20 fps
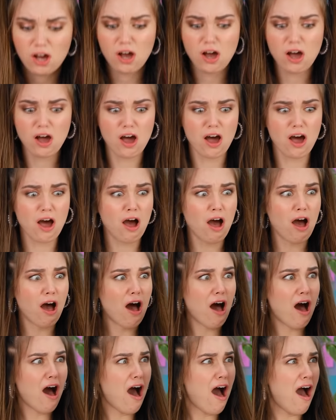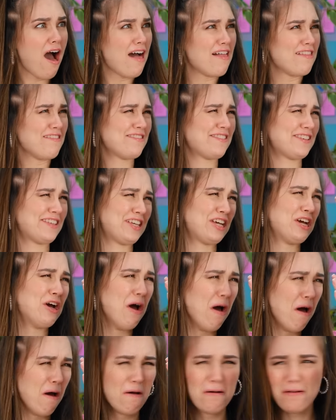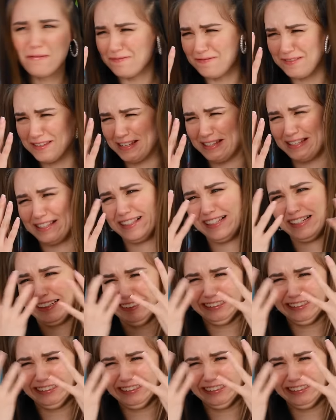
Ew! What's wrong with you